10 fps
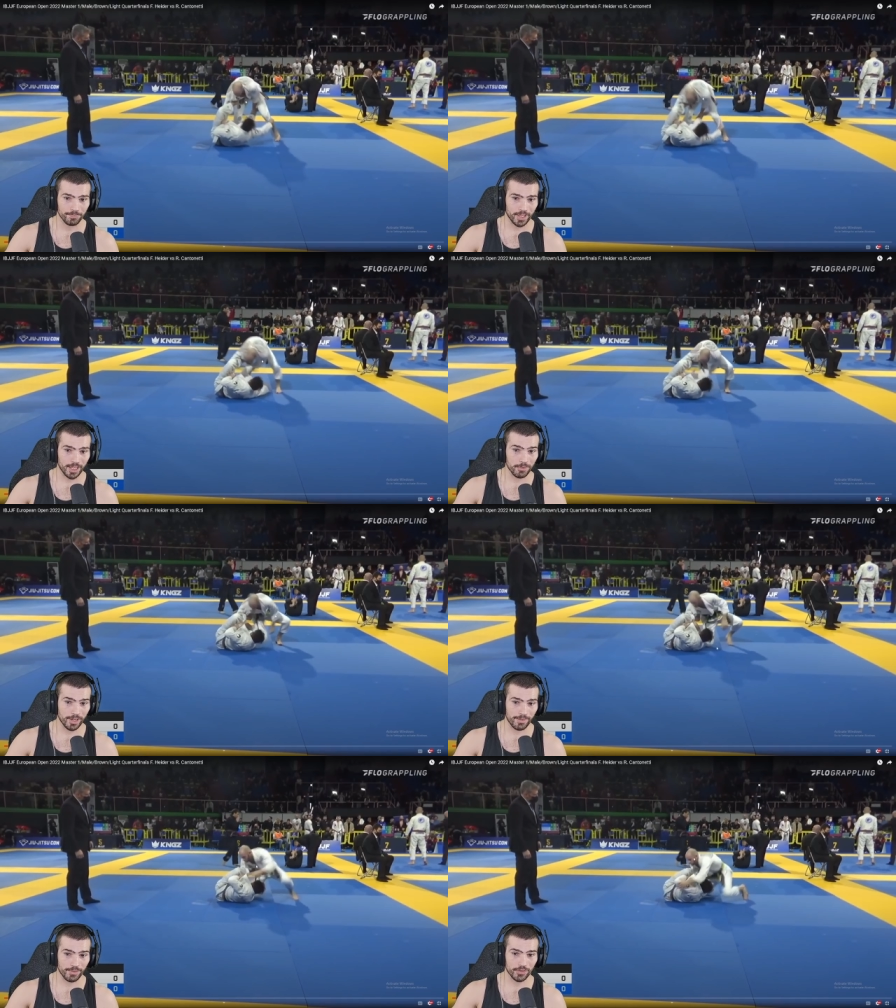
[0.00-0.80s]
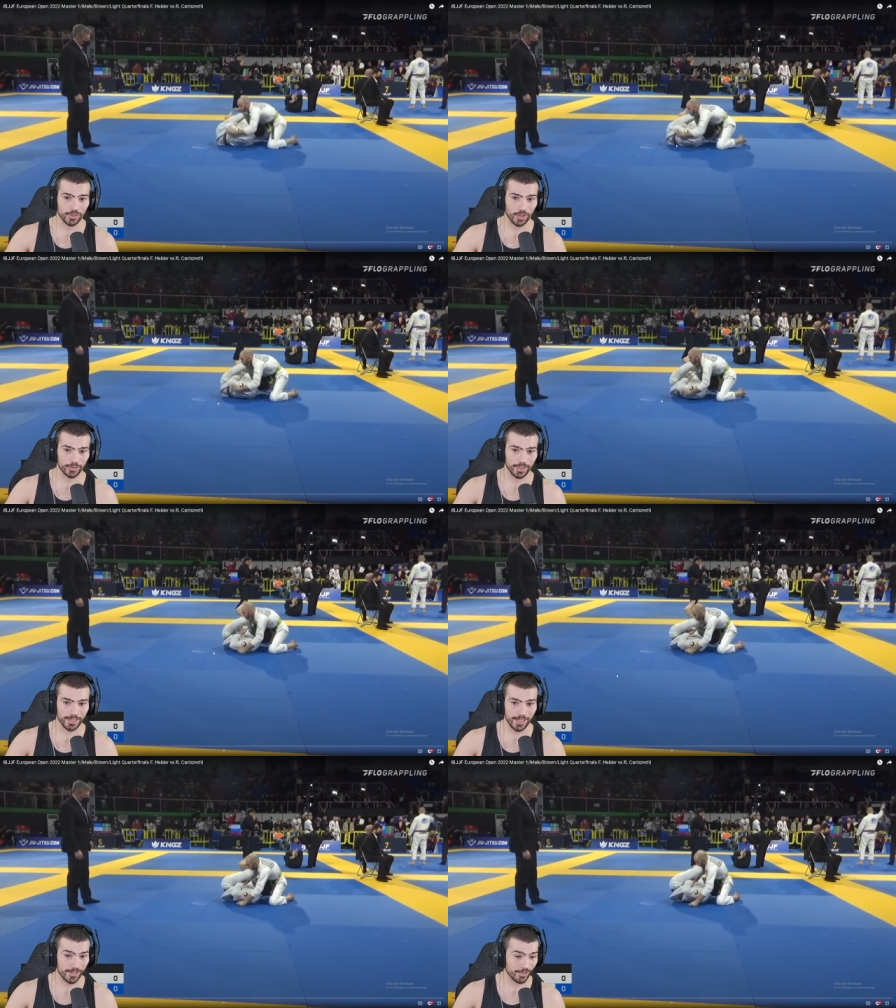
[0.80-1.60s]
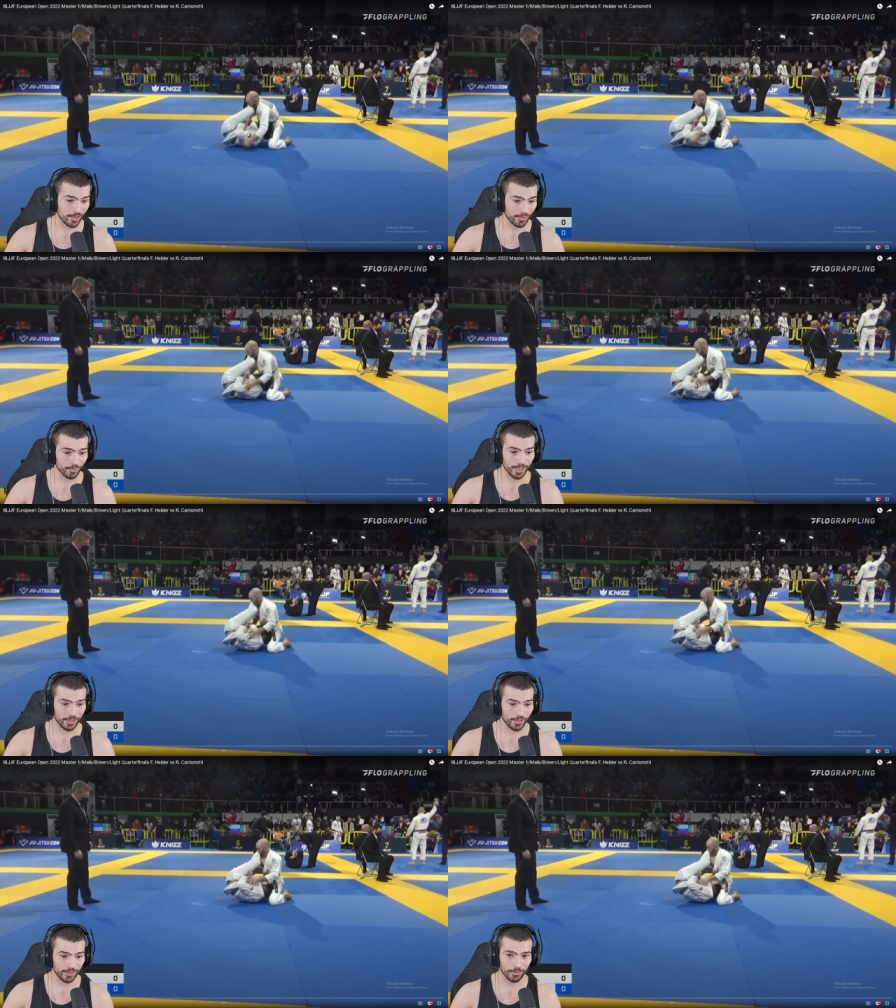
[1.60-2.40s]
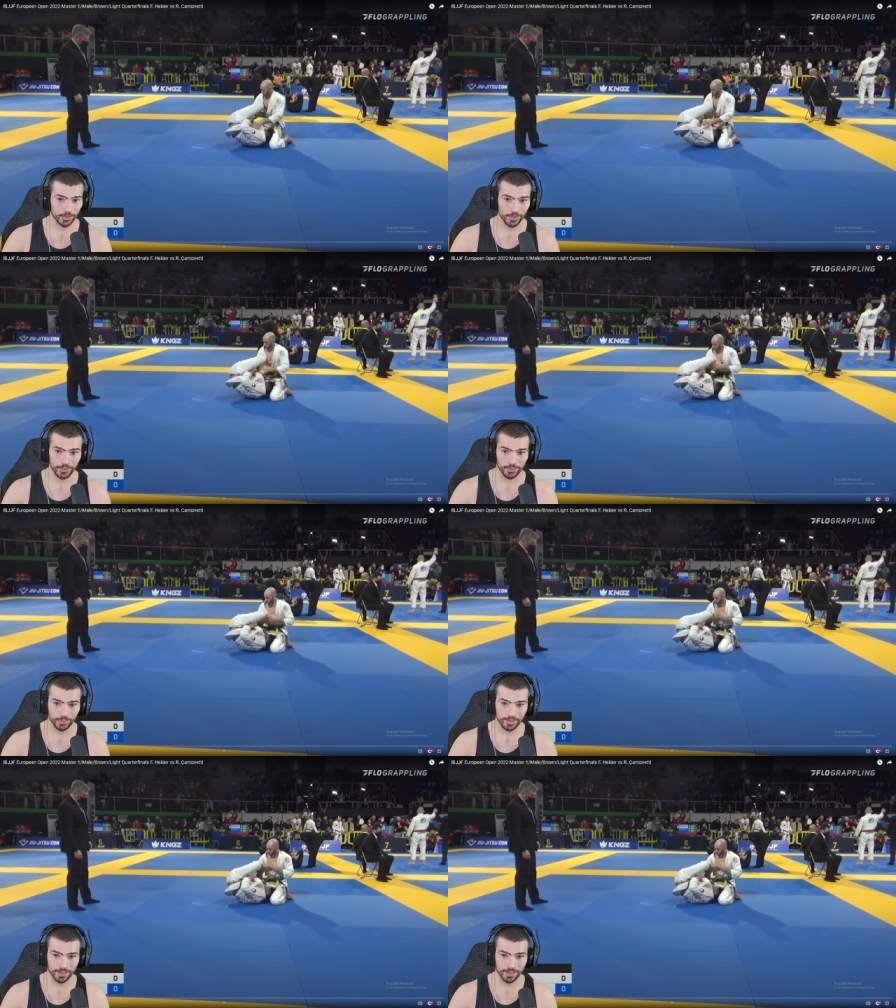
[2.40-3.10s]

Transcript: Him grabbing your collar like that is actually really good for you.